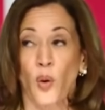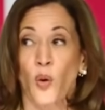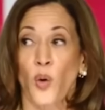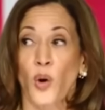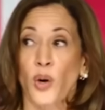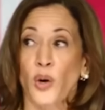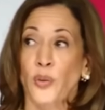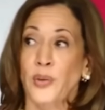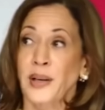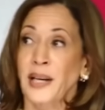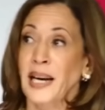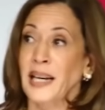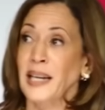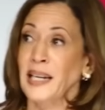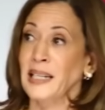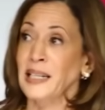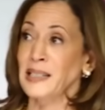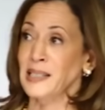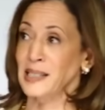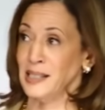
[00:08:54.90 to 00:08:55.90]
or
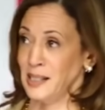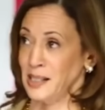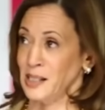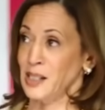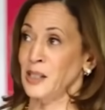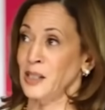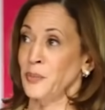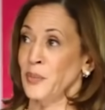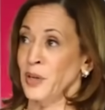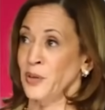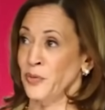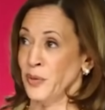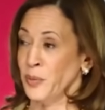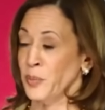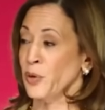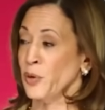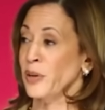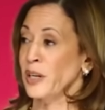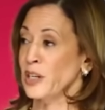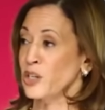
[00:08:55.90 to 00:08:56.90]
creating a system of
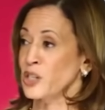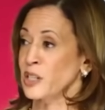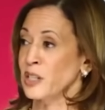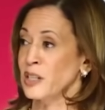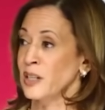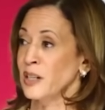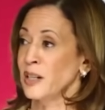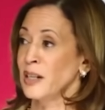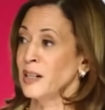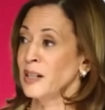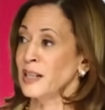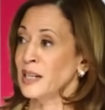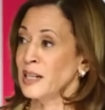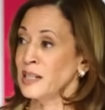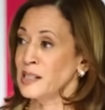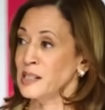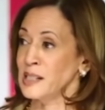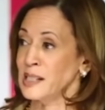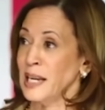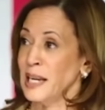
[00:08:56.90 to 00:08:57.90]
immigration that
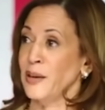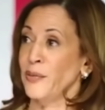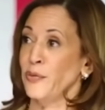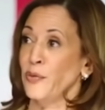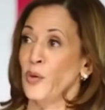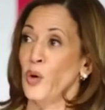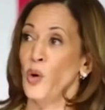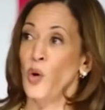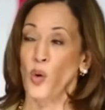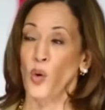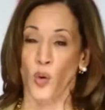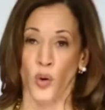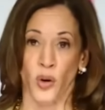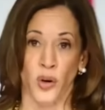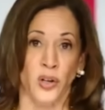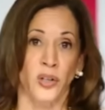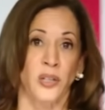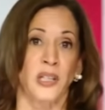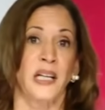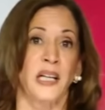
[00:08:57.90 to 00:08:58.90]
is safe,
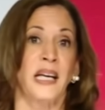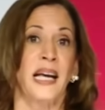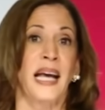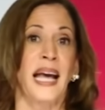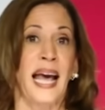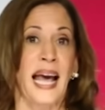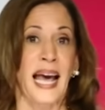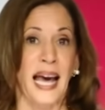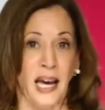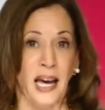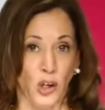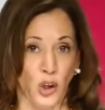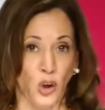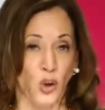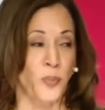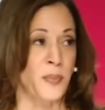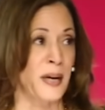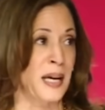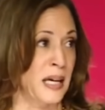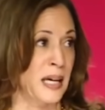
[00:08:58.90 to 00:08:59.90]
orderly, and
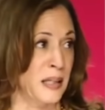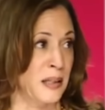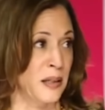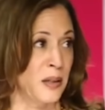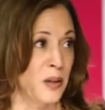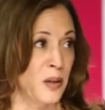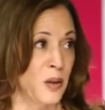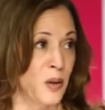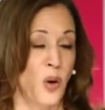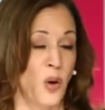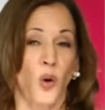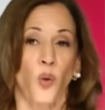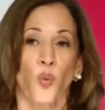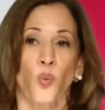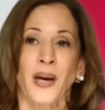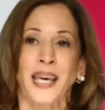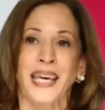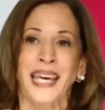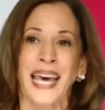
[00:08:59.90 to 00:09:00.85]
humane. We